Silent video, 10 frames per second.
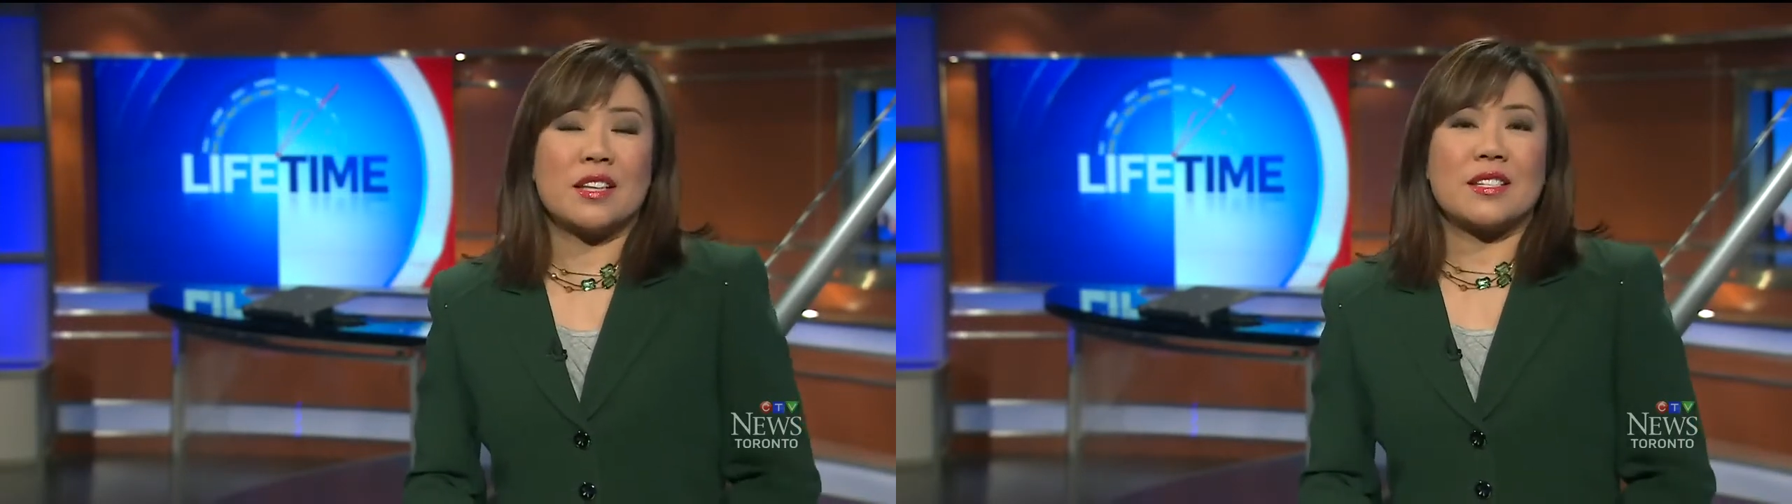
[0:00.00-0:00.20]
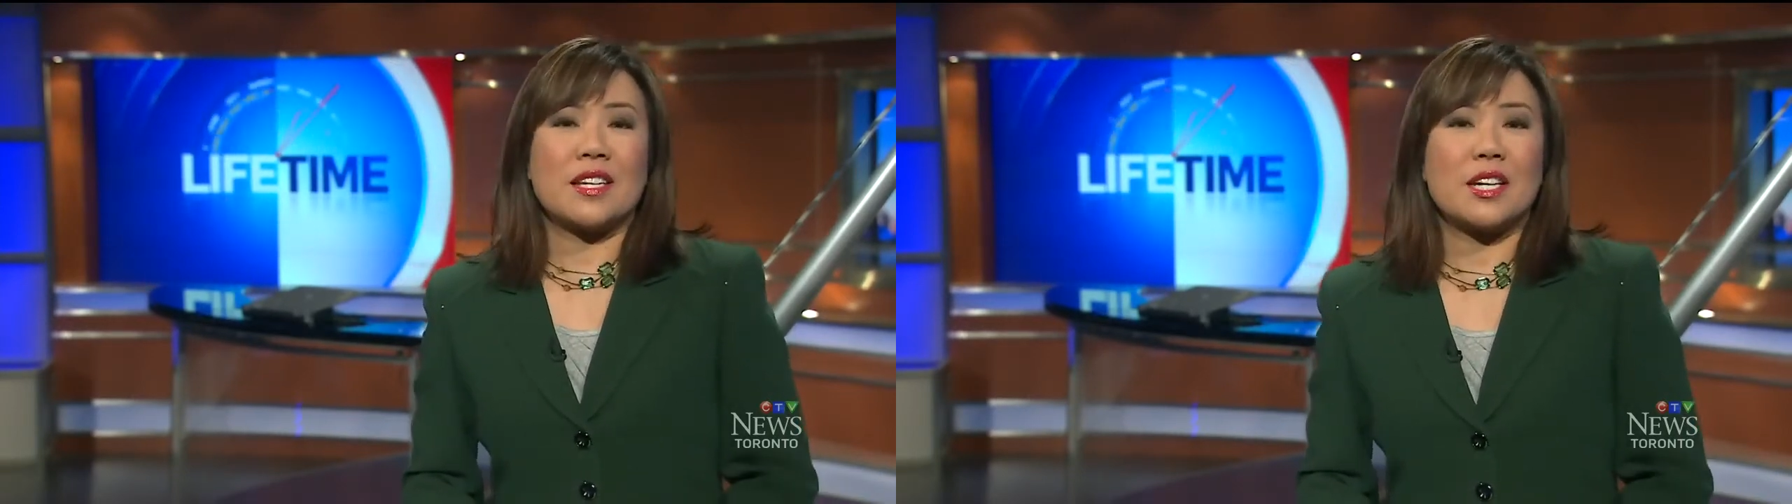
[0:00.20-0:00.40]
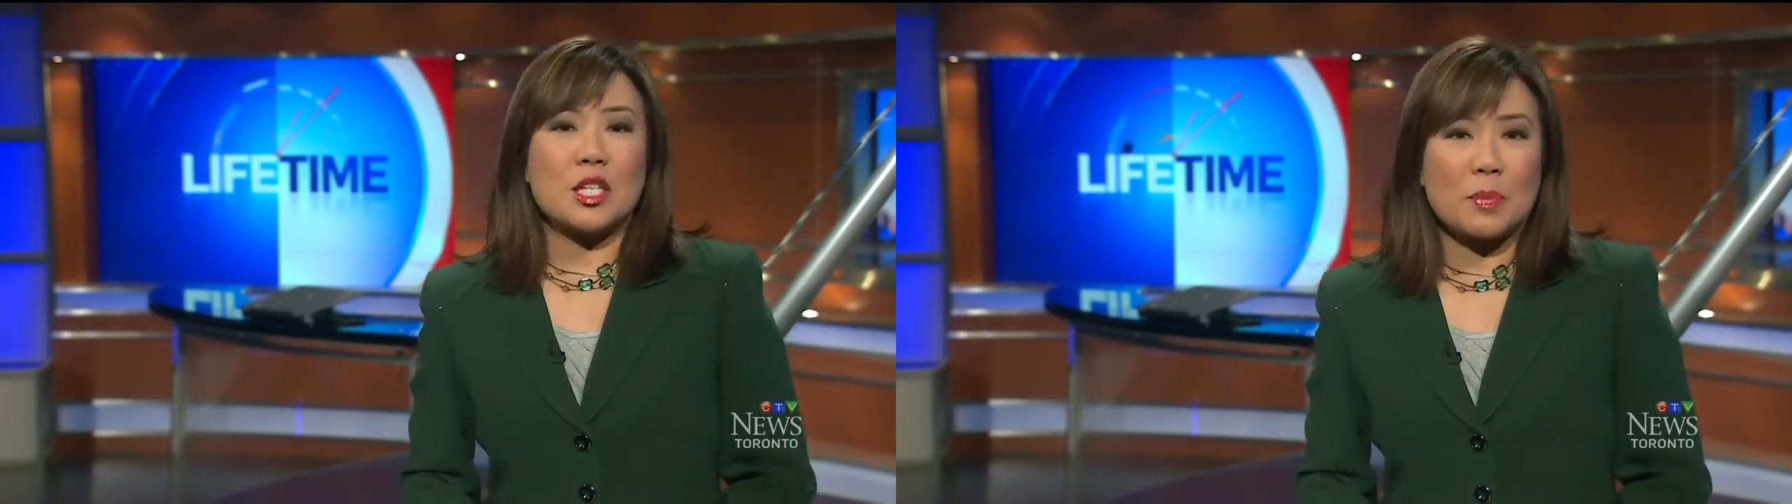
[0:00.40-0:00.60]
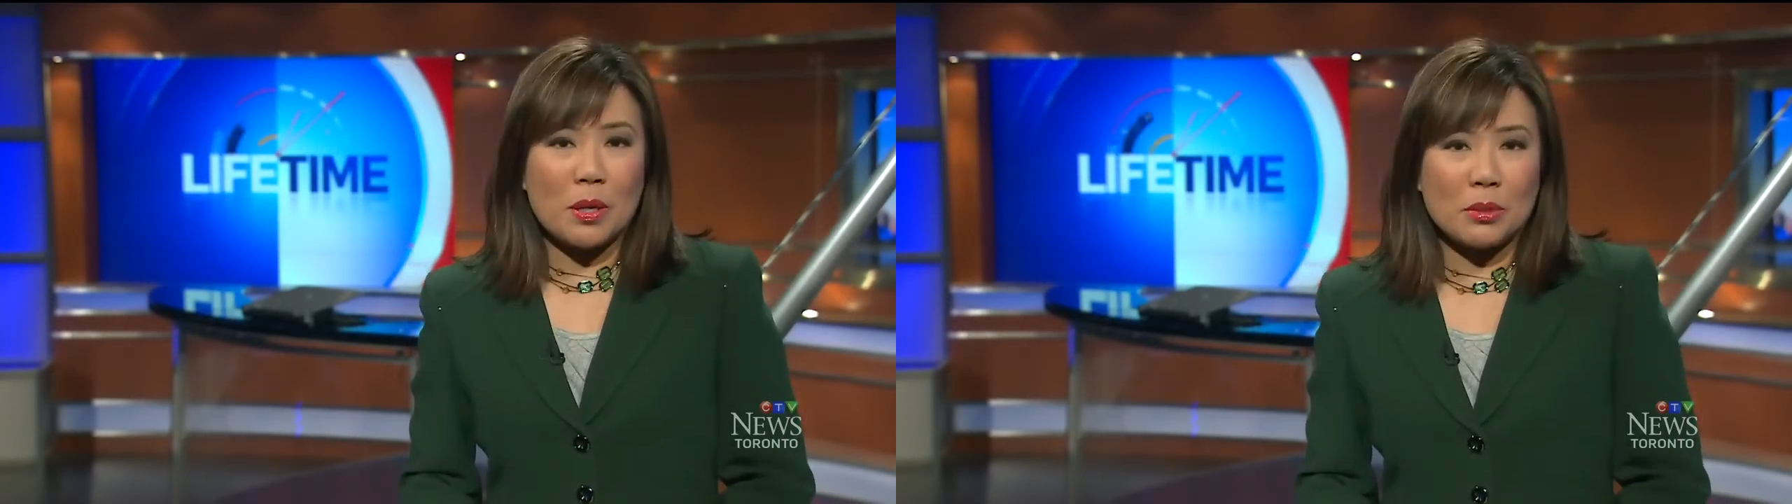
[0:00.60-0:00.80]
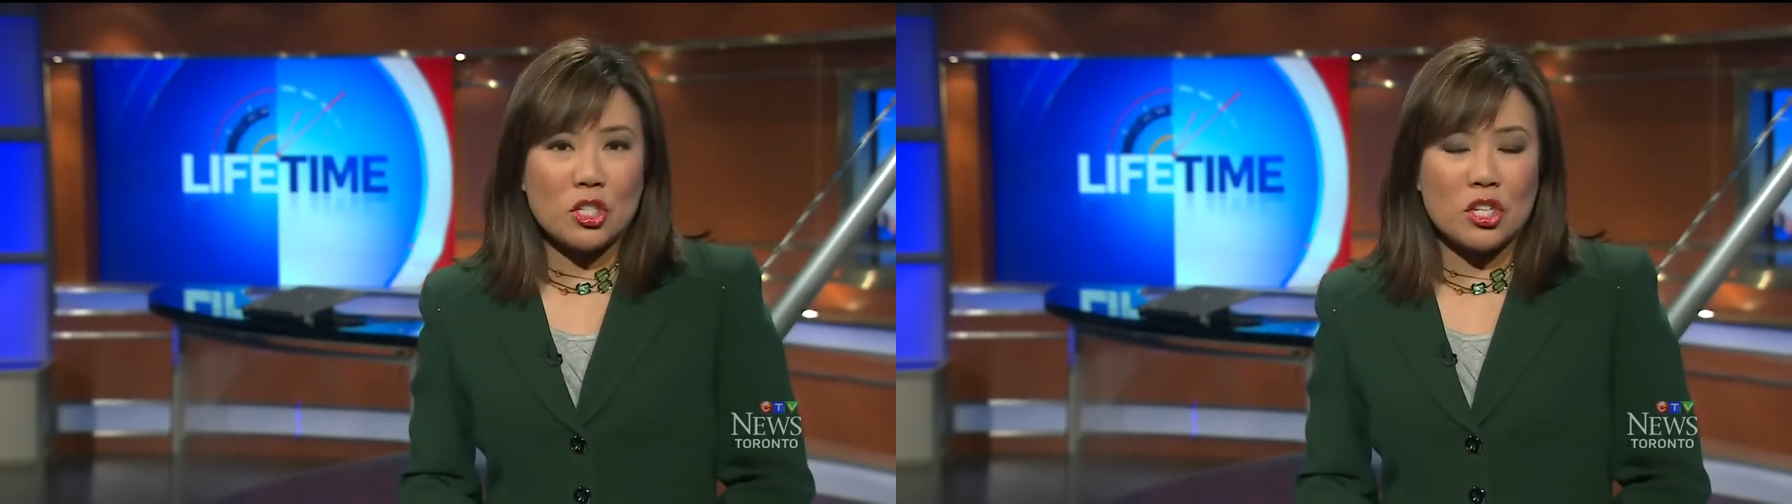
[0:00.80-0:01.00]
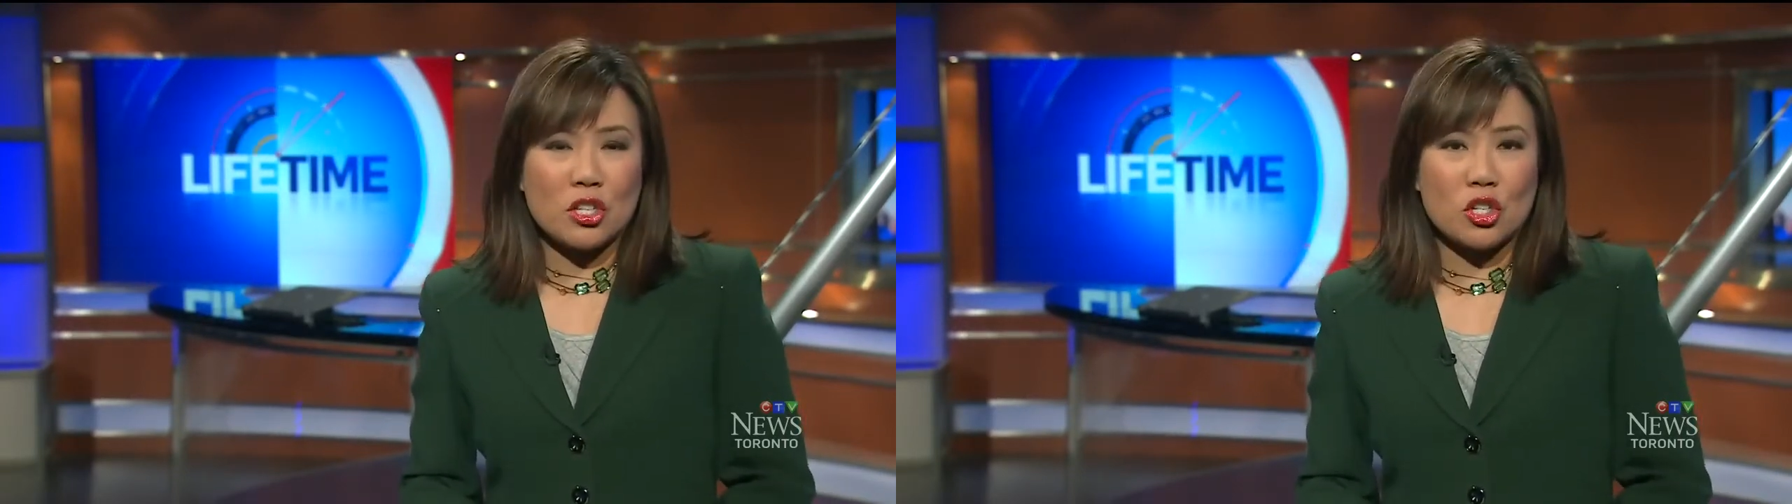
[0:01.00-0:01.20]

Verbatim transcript: The study is published in the